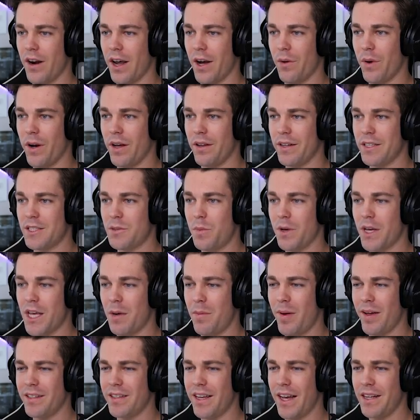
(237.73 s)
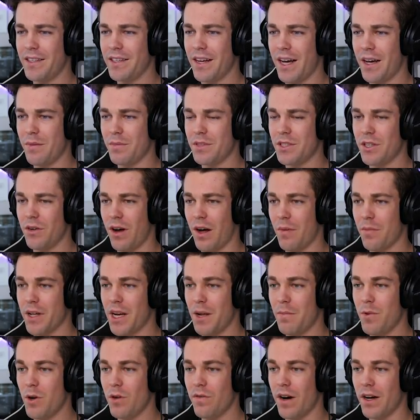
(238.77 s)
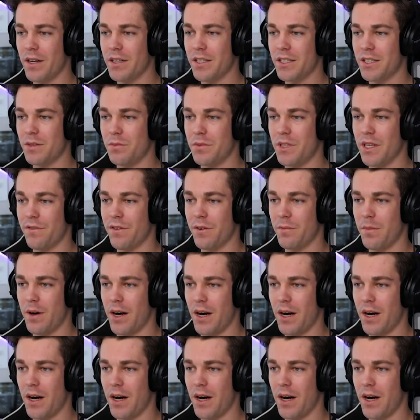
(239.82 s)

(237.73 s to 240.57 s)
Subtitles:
right, well, it's becoming daytime, so I'm gonna move on to some different